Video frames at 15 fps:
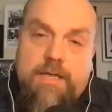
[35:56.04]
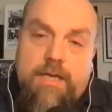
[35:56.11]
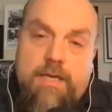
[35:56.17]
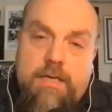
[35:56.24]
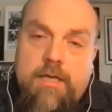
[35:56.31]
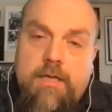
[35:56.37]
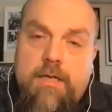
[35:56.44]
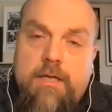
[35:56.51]

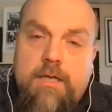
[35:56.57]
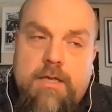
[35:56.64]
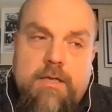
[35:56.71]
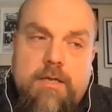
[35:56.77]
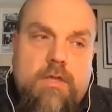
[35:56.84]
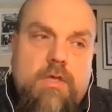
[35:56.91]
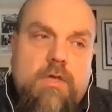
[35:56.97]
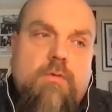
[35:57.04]
night.
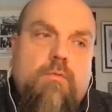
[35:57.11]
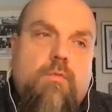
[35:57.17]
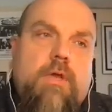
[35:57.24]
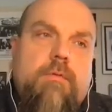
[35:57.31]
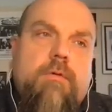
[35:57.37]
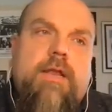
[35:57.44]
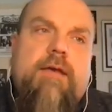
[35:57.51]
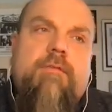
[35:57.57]

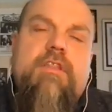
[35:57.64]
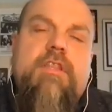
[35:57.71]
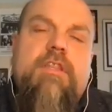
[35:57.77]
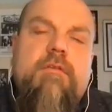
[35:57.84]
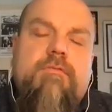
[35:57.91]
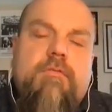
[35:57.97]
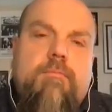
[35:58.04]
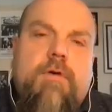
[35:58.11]
We would have a
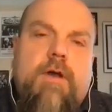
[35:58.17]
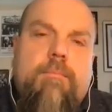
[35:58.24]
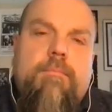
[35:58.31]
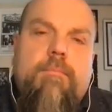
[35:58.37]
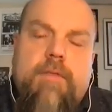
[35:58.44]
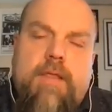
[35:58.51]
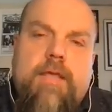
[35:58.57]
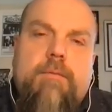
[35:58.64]
different
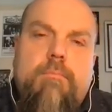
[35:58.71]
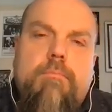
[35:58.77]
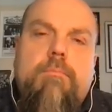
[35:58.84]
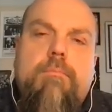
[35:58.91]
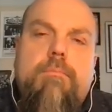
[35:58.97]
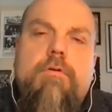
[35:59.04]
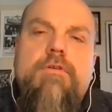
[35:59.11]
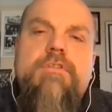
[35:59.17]

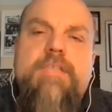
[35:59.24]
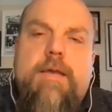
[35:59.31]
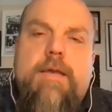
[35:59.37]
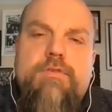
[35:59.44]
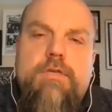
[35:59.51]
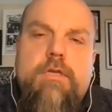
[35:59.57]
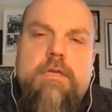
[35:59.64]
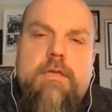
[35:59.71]

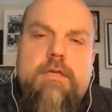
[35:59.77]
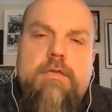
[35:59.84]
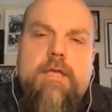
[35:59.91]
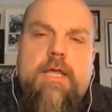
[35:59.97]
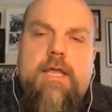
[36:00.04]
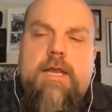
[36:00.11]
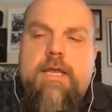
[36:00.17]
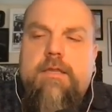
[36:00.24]
perception.
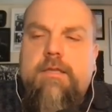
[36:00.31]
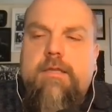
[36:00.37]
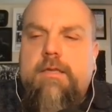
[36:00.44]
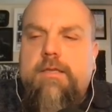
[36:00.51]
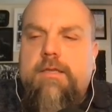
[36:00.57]
And I think